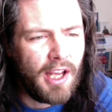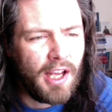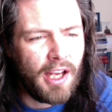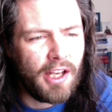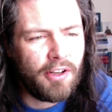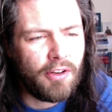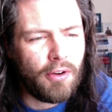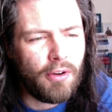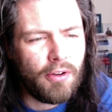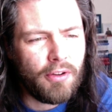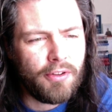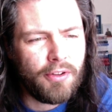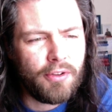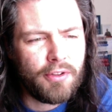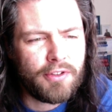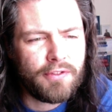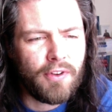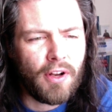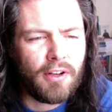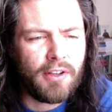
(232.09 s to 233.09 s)
and all
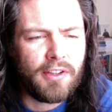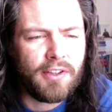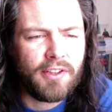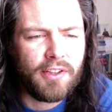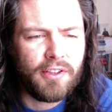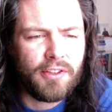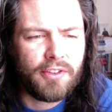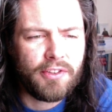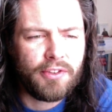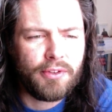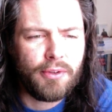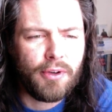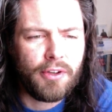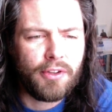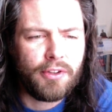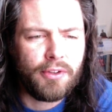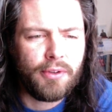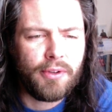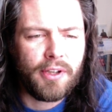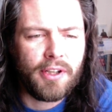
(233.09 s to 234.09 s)
those volunteers who are
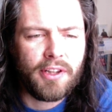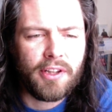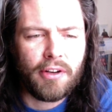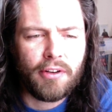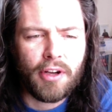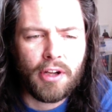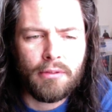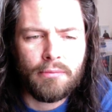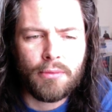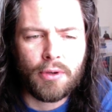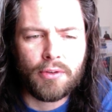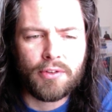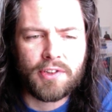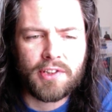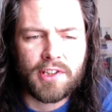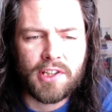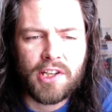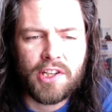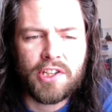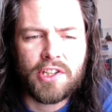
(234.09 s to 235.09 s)
doing their
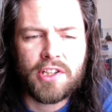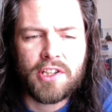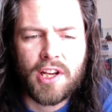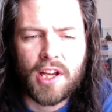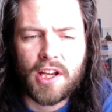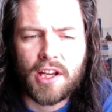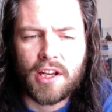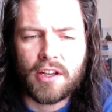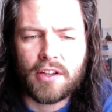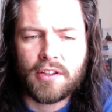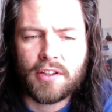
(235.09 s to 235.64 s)
utmost each day